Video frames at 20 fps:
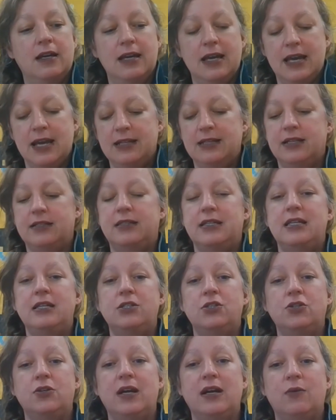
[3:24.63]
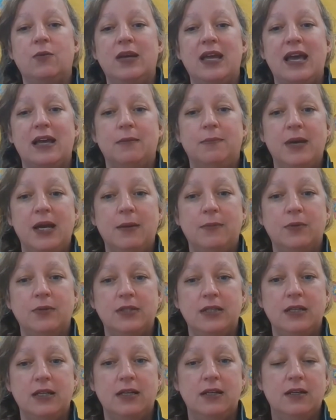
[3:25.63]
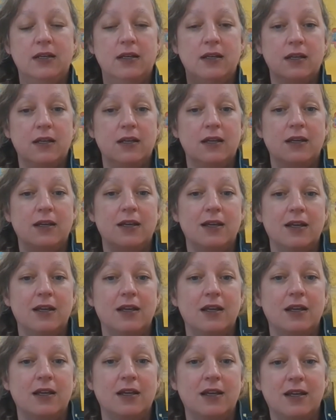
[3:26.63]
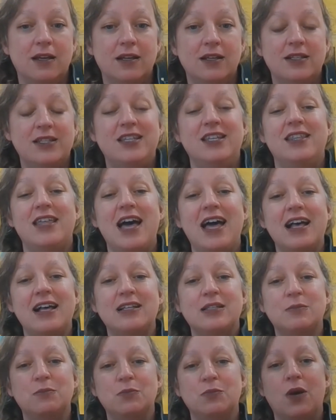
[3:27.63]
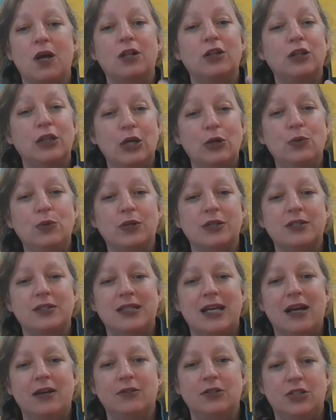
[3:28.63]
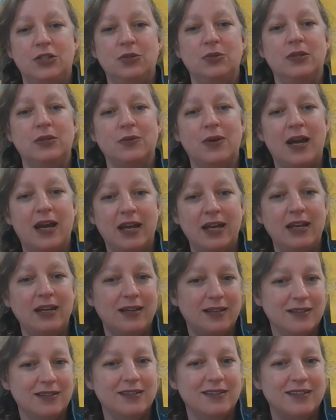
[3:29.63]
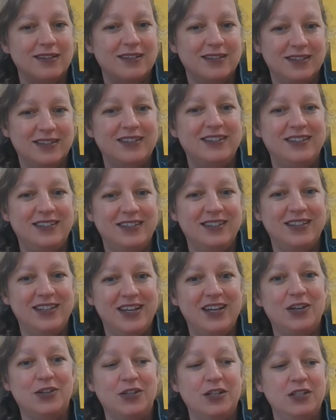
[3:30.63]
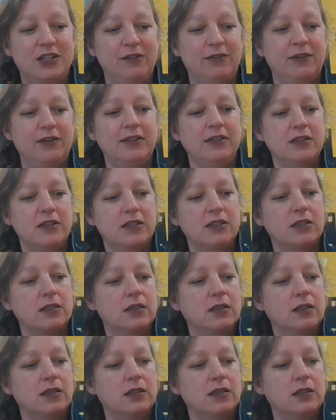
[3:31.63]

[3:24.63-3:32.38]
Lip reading: And this Easter egg, we had pebbles in it. See, that has a lower sound to it, right? You hear the difference?